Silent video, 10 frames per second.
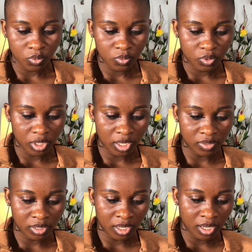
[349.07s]
So you
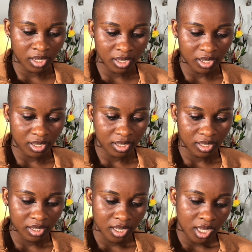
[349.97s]
see
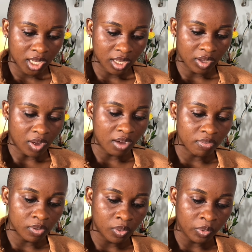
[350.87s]
you have
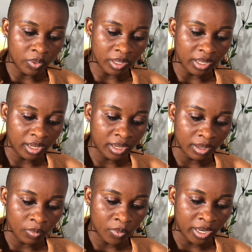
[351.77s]
our logo here.
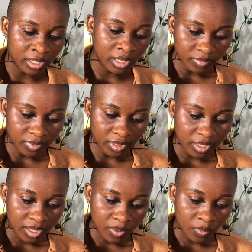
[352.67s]
When
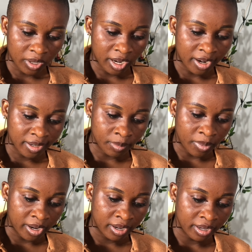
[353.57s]
I add a
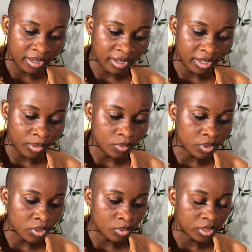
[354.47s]
banner here, you
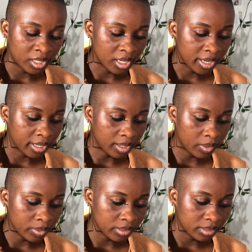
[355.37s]
all see how it
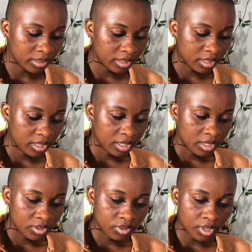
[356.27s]
looks.
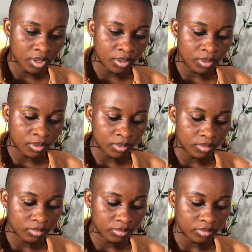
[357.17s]
So
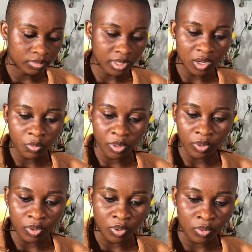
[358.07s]
that'll be
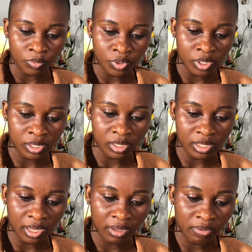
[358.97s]
all. Just
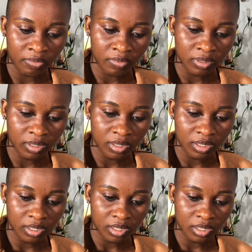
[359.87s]
save
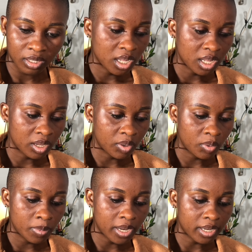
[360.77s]
and go
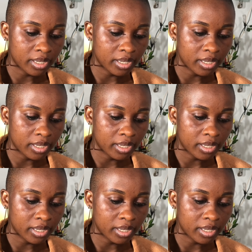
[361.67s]
back.